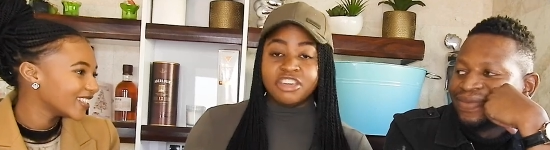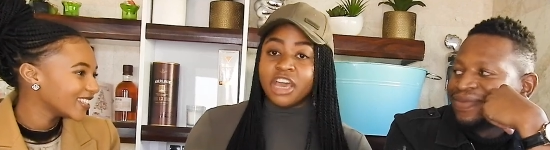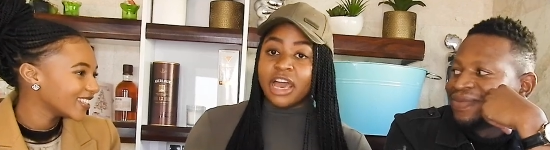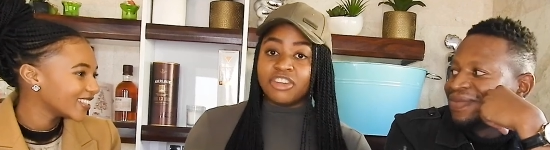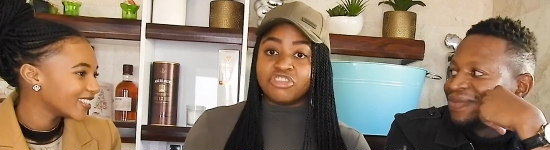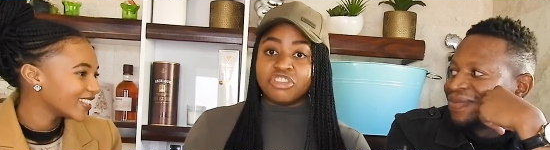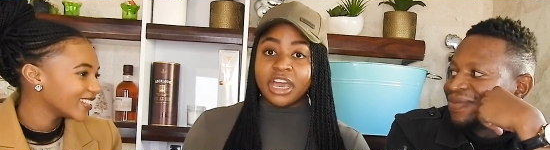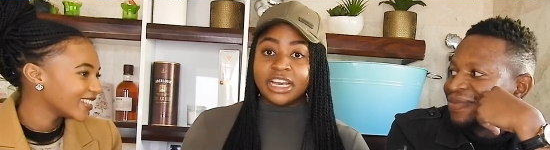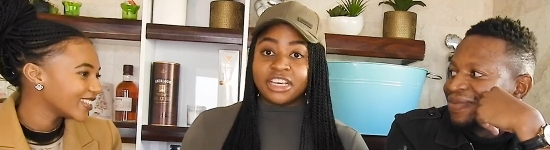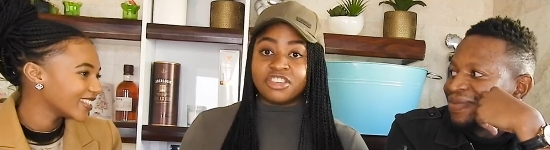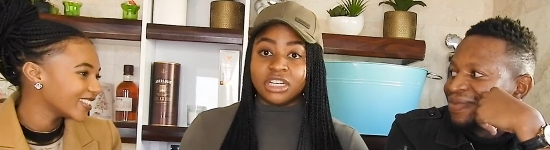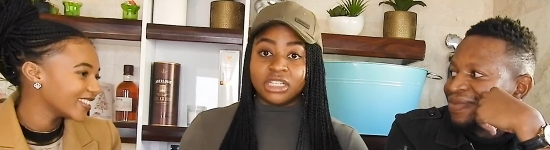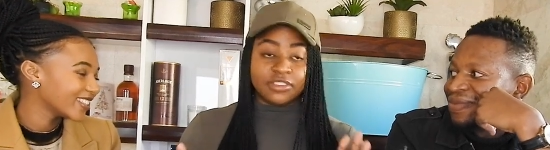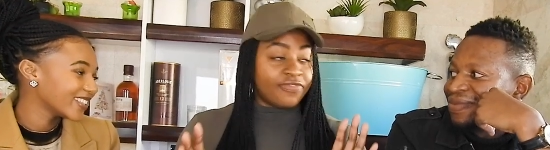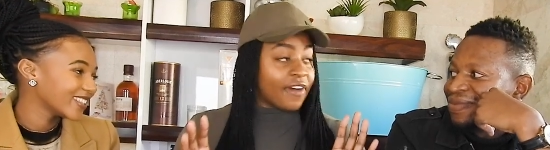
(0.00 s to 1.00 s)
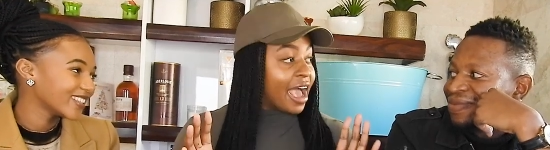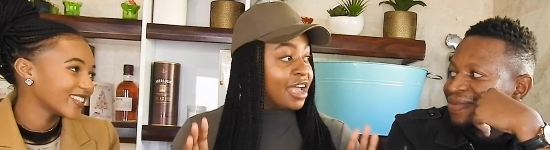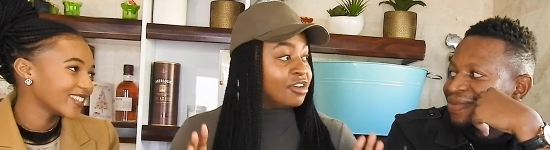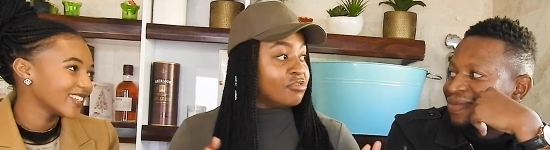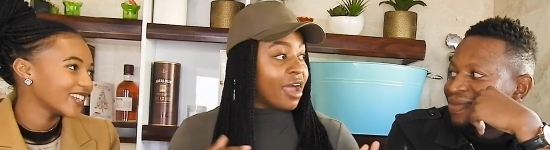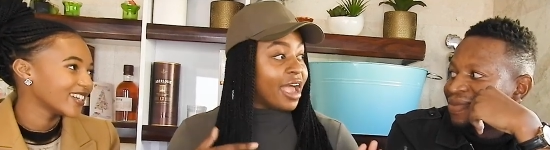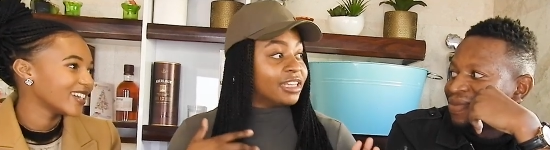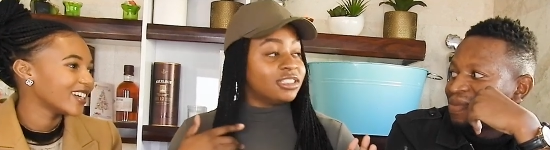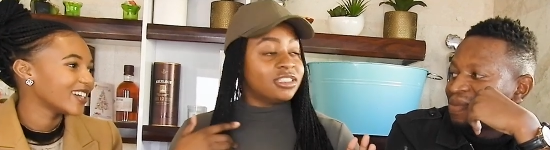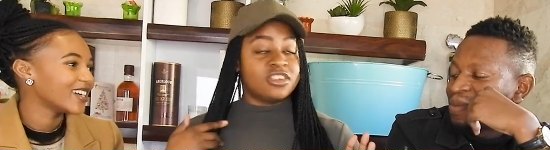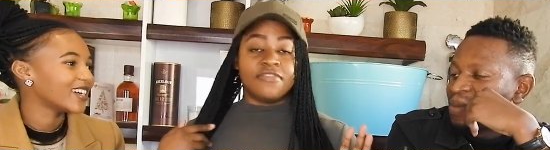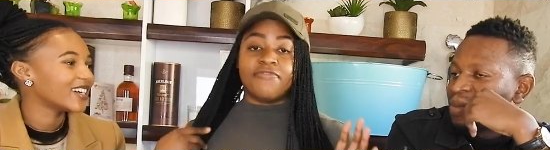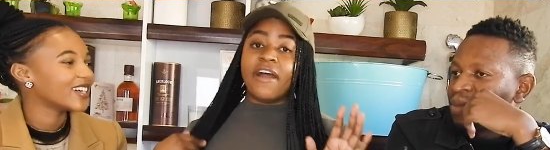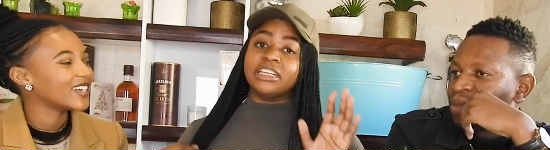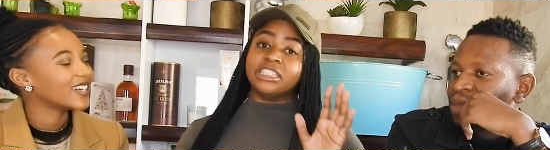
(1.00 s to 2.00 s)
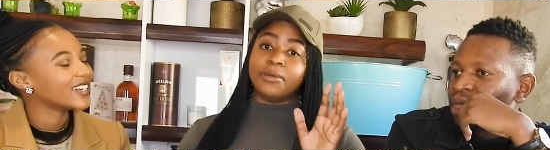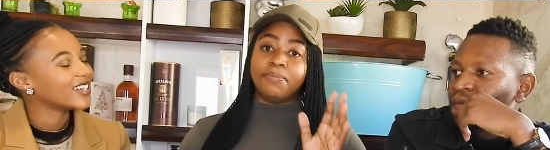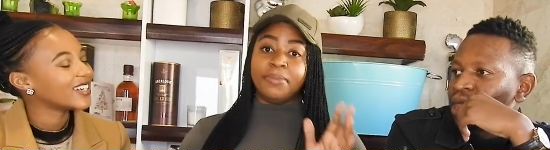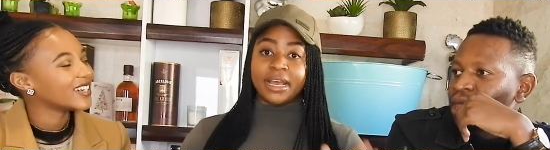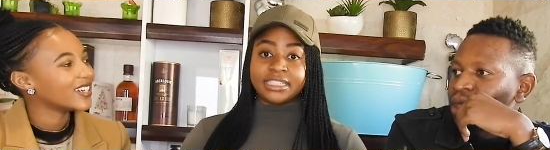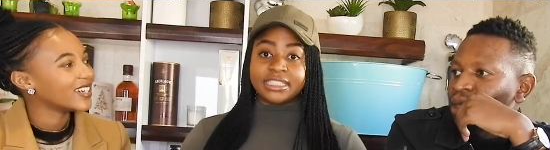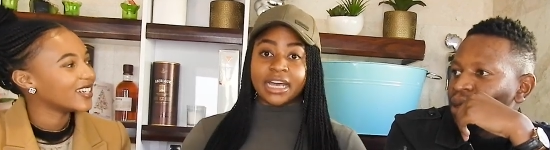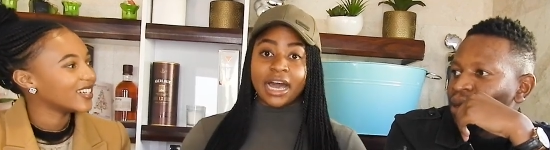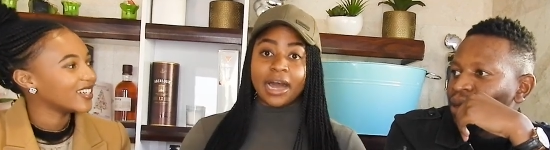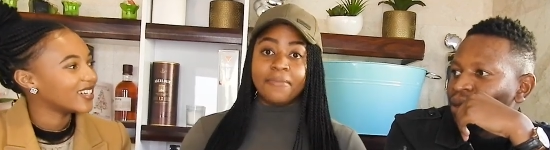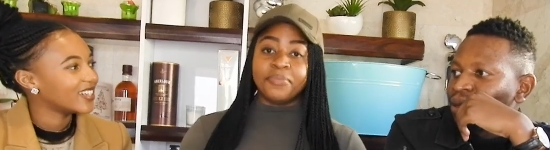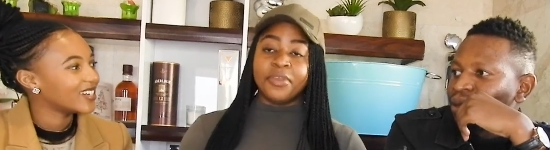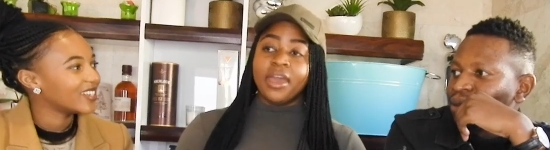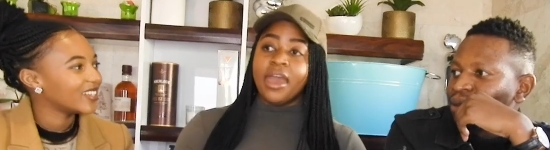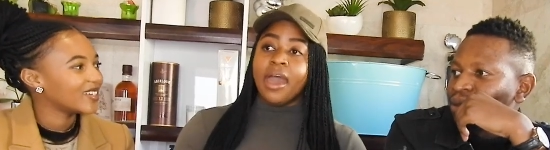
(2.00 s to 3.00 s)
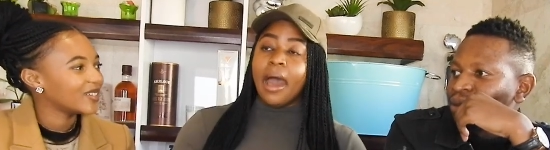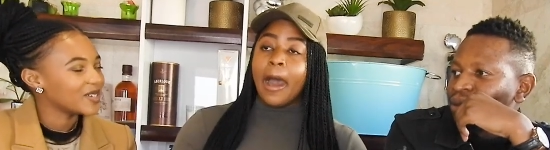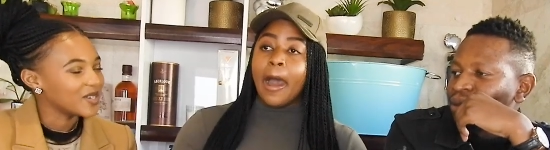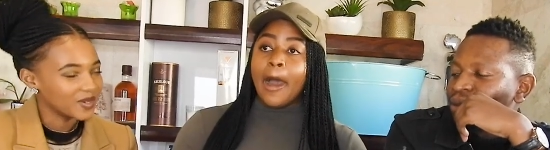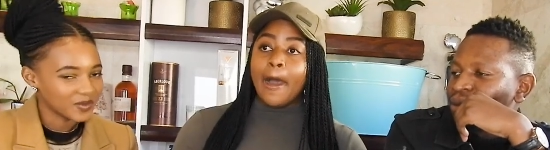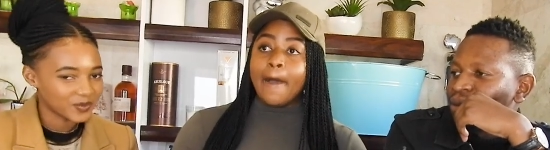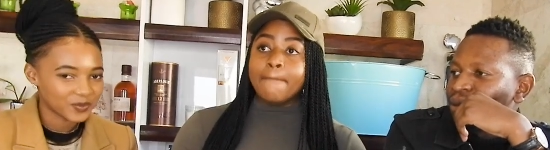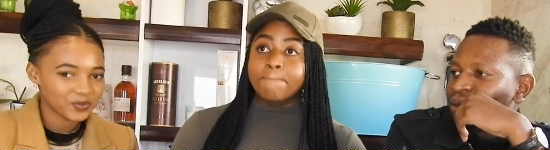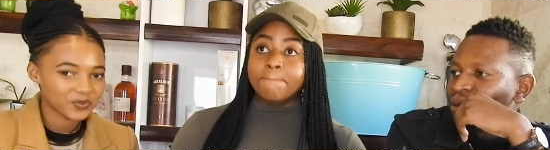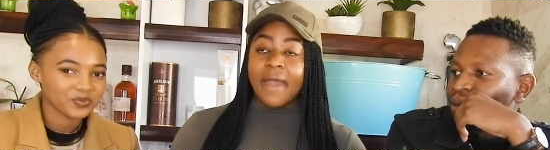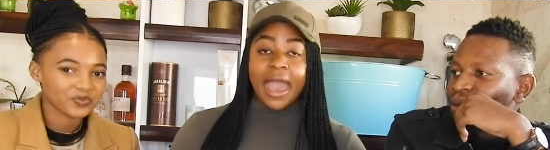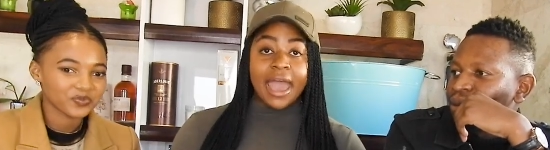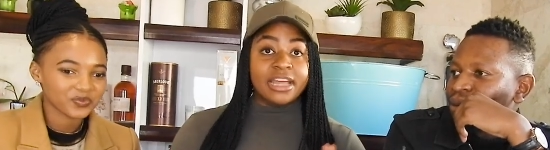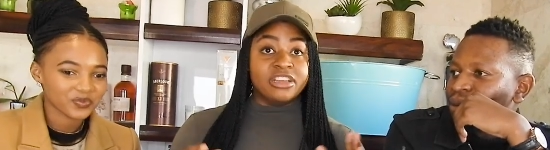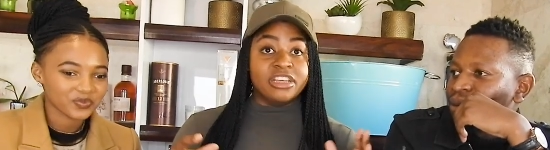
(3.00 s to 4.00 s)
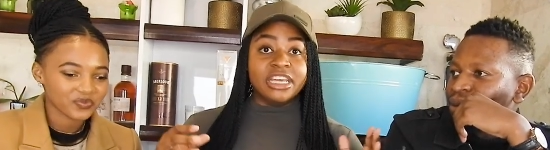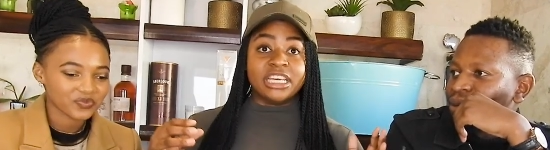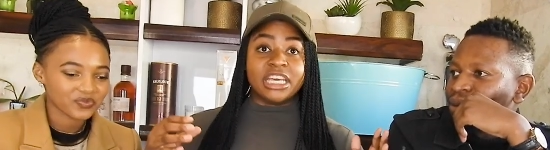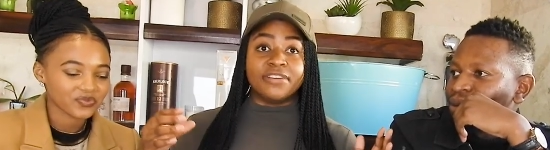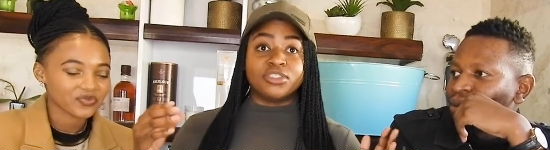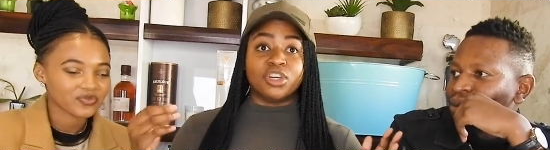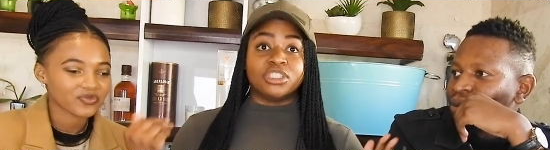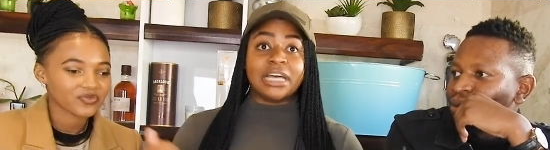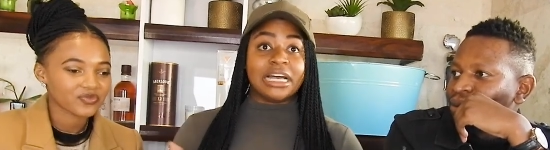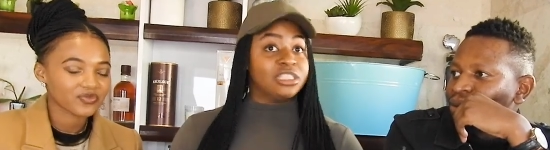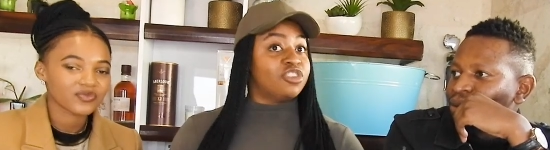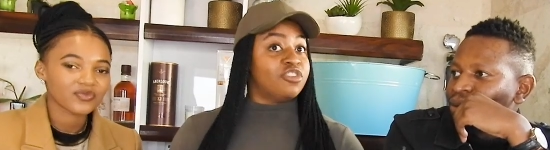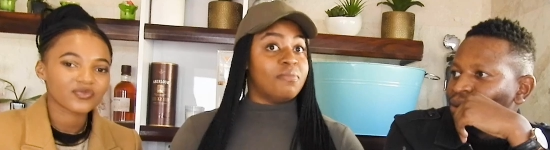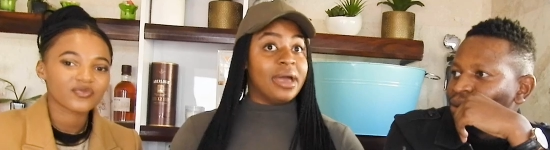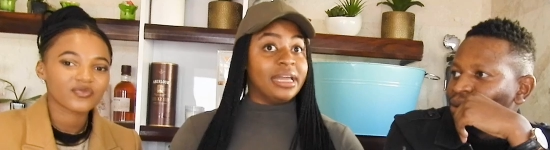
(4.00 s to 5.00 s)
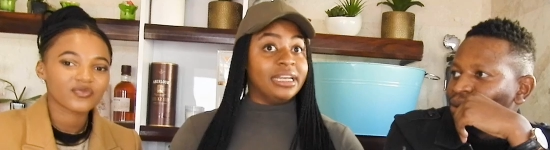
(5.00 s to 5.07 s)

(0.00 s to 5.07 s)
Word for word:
Speaker 1: Here she is, she's fine, right? She finds a blesser um, and he gives her tons of